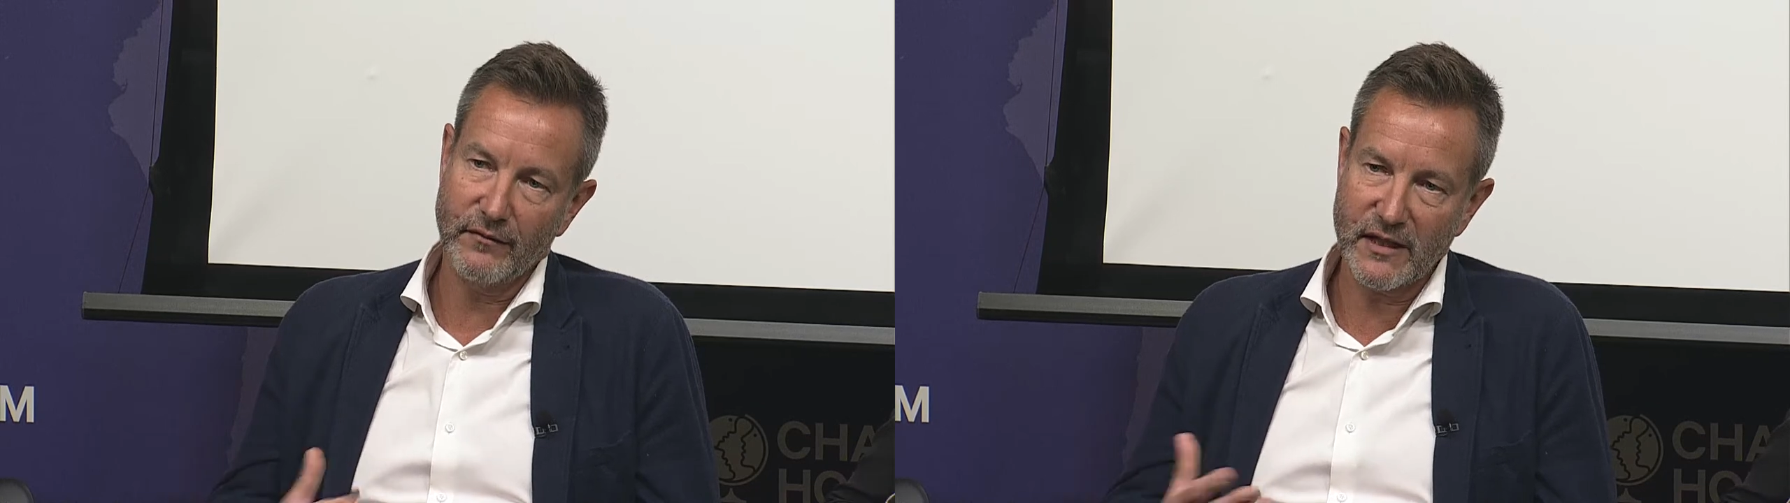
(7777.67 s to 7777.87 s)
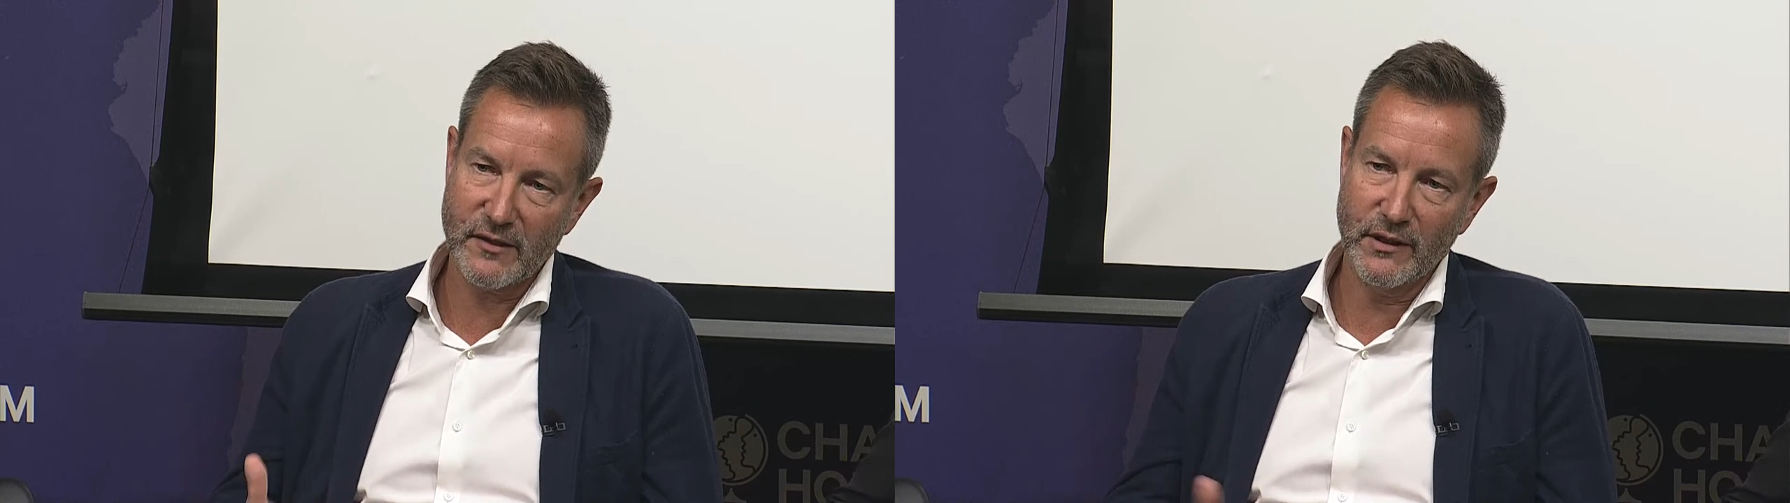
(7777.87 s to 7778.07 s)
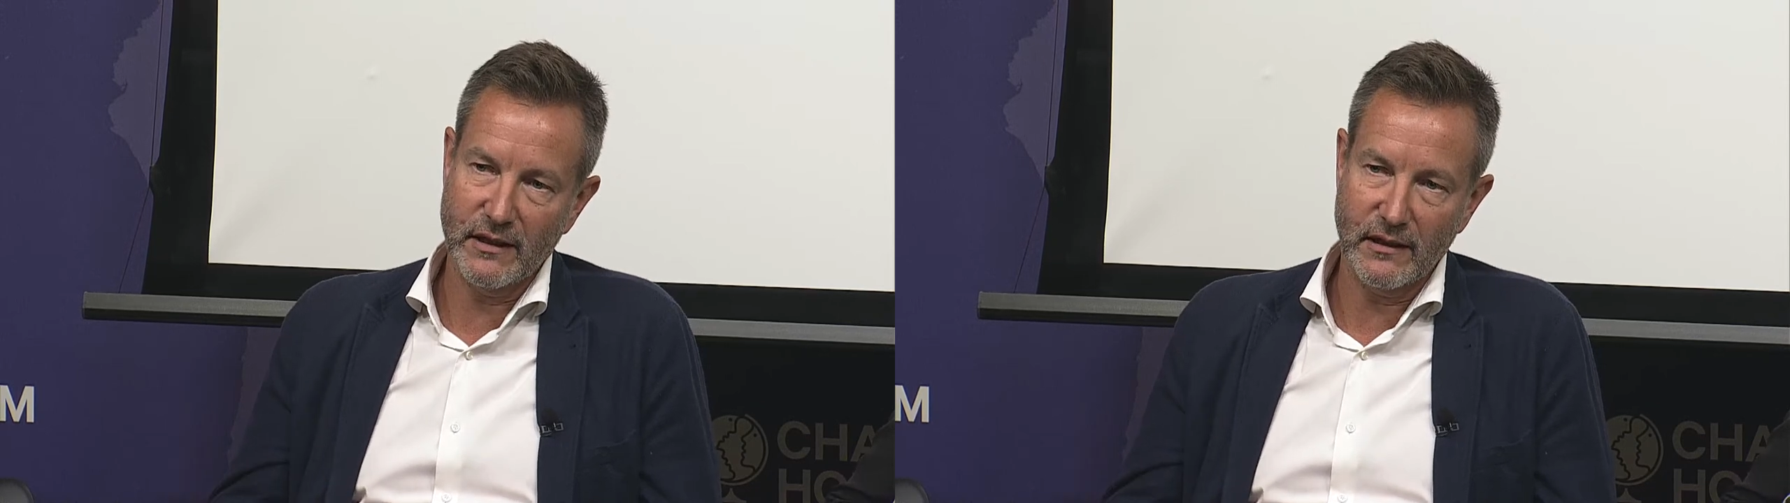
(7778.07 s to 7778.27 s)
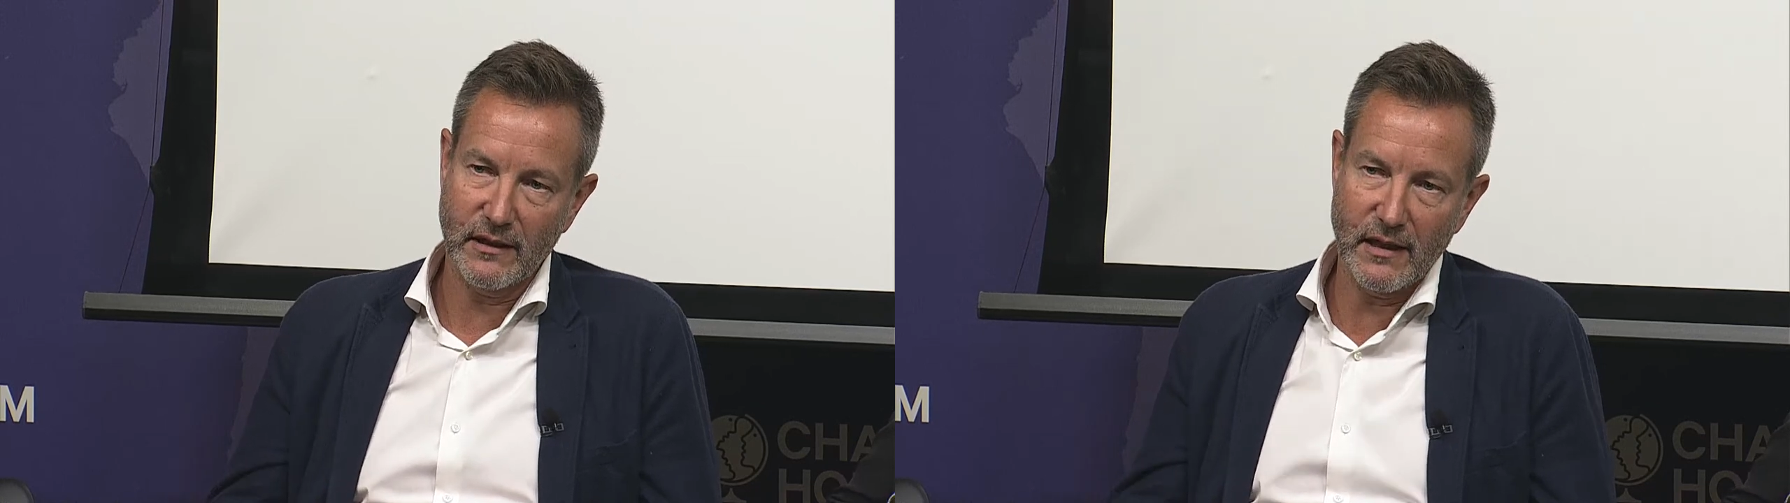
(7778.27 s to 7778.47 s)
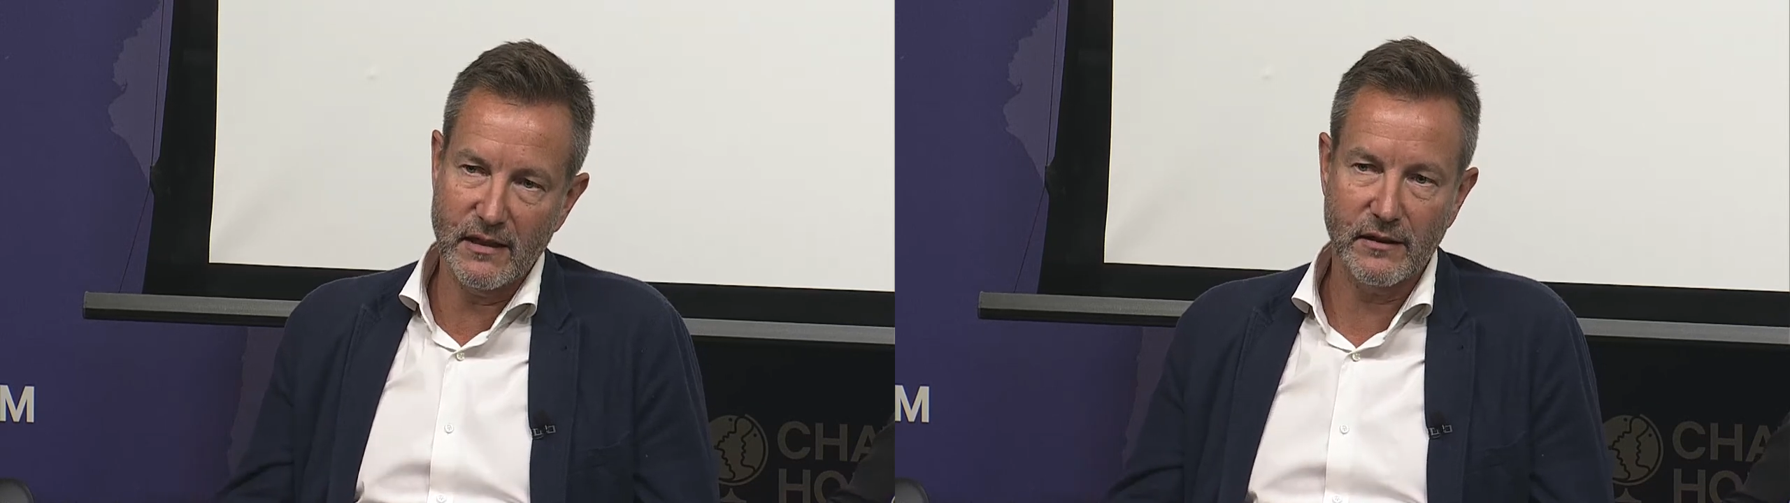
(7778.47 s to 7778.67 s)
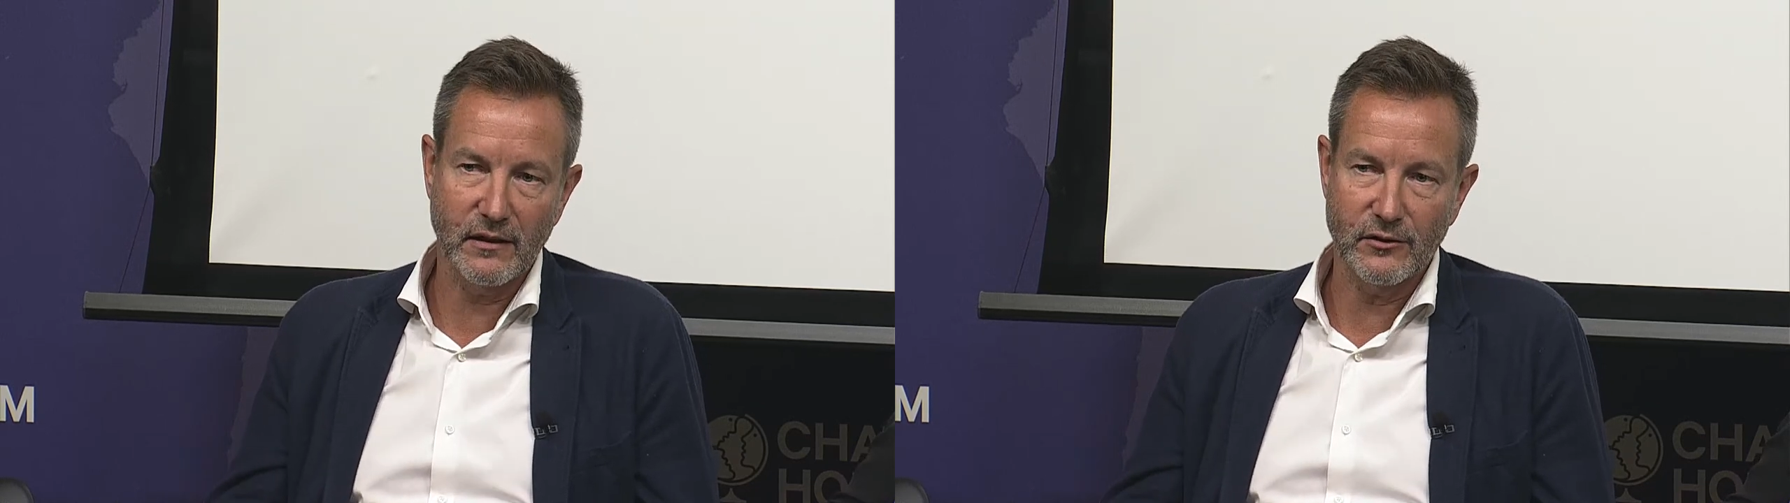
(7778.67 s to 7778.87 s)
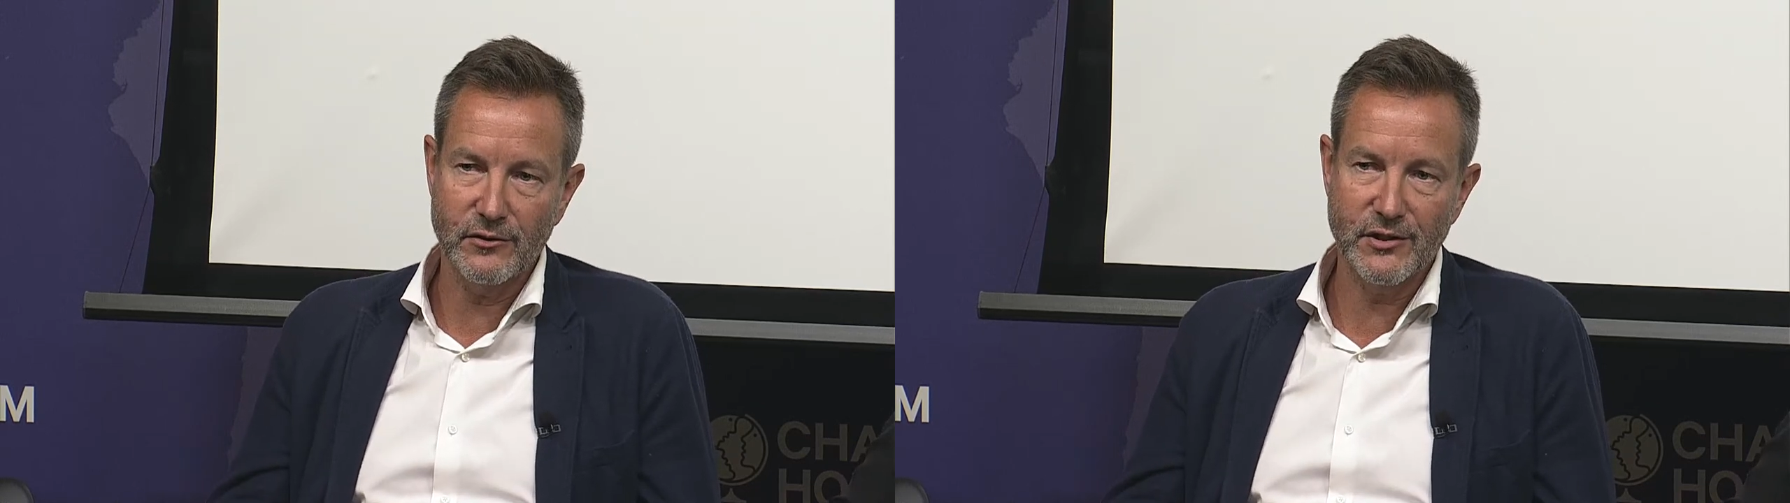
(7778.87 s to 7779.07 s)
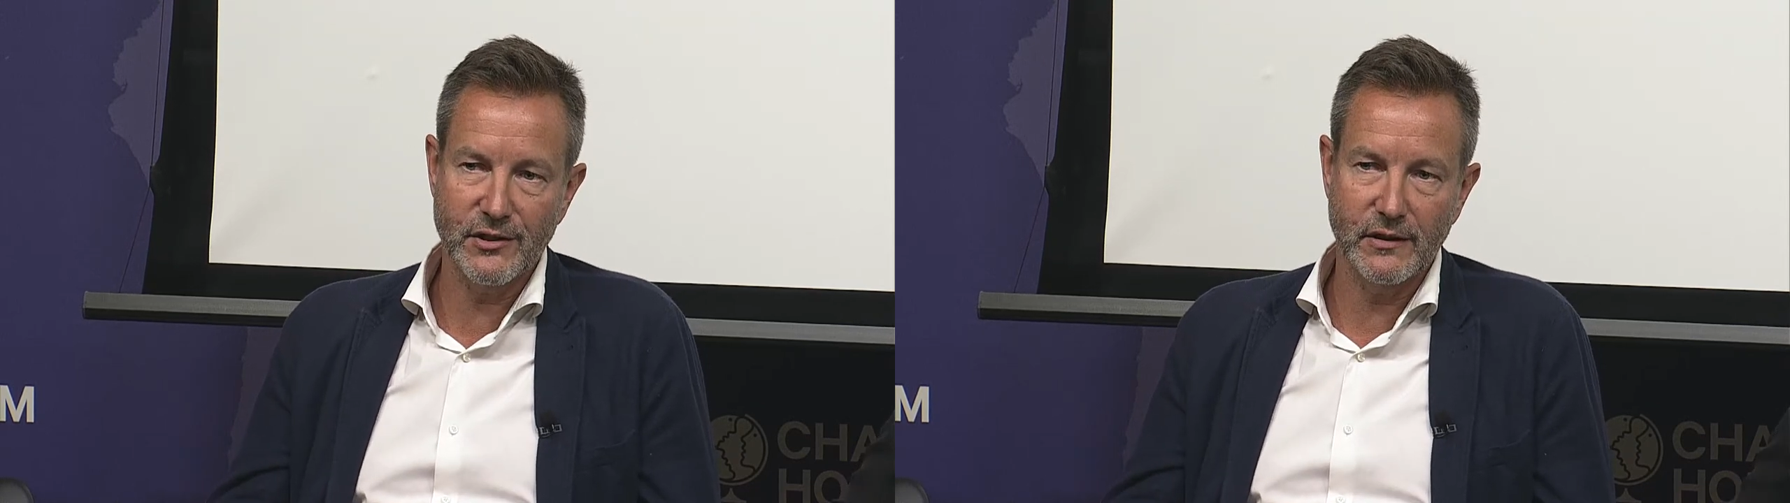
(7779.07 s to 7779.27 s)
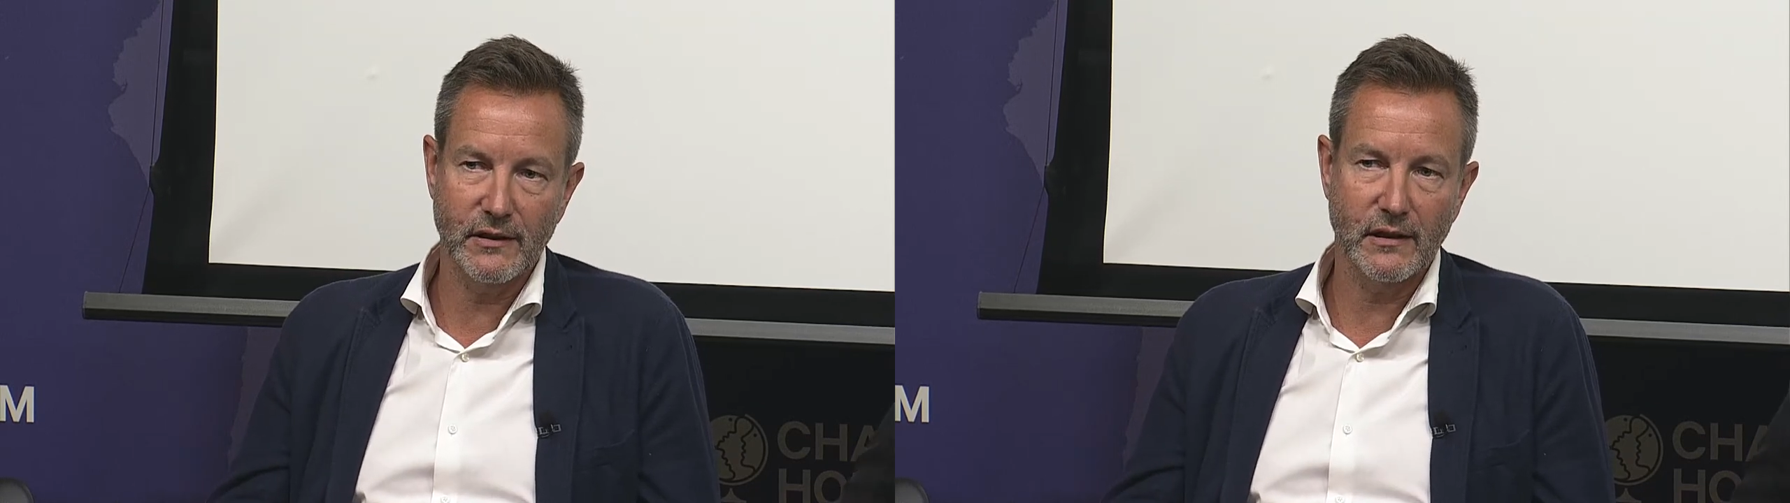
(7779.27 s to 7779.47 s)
investment into those,